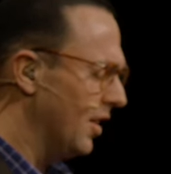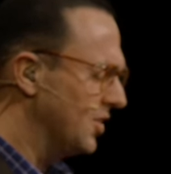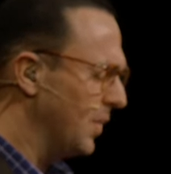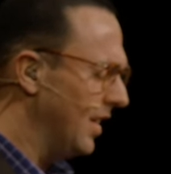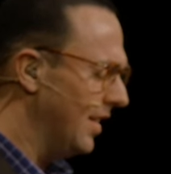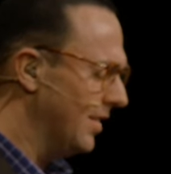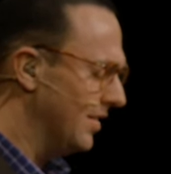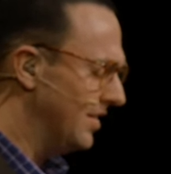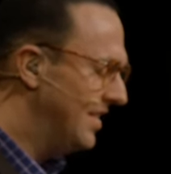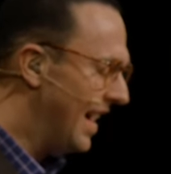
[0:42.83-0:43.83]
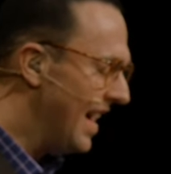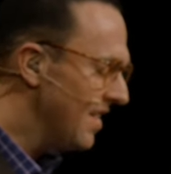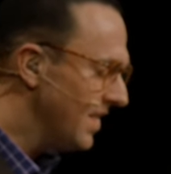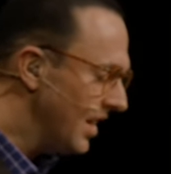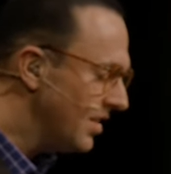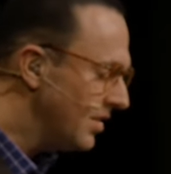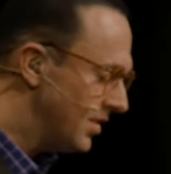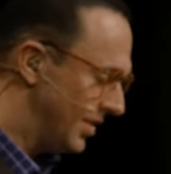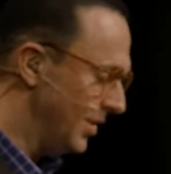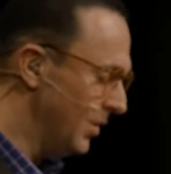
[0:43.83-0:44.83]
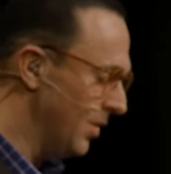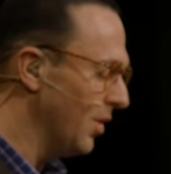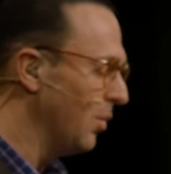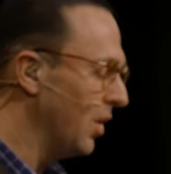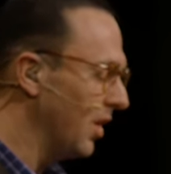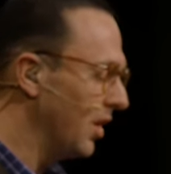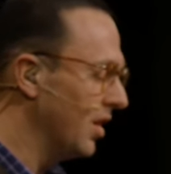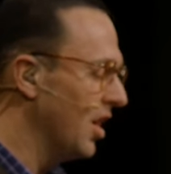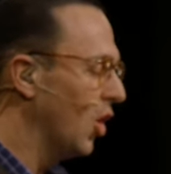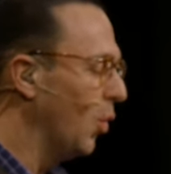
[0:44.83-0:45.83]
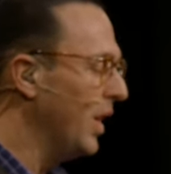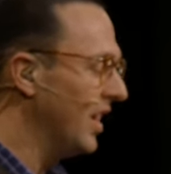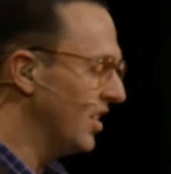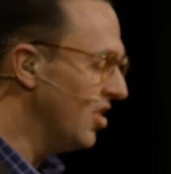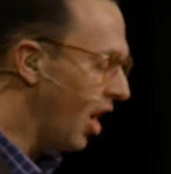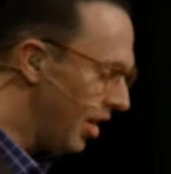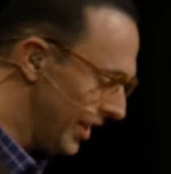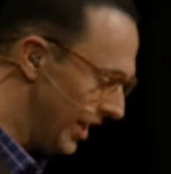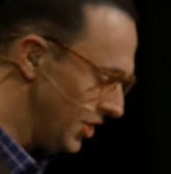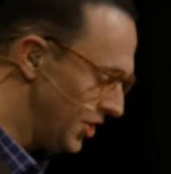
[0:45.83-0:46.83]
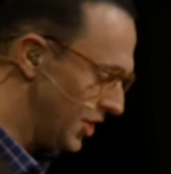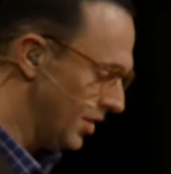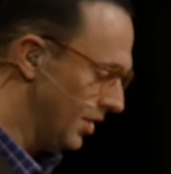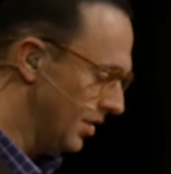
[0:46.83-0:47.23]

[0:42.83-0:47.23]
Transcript: as we dive into the word, we acknowledge